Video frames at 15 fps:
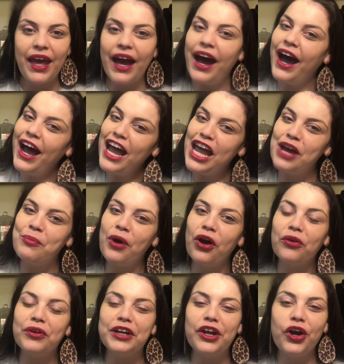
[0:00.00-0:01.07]
I am
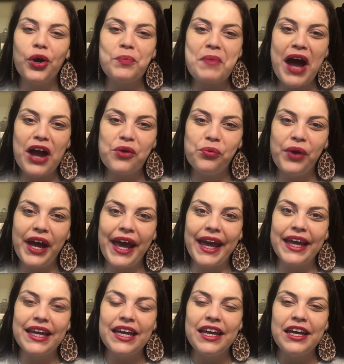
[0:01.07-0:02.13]
already on my way,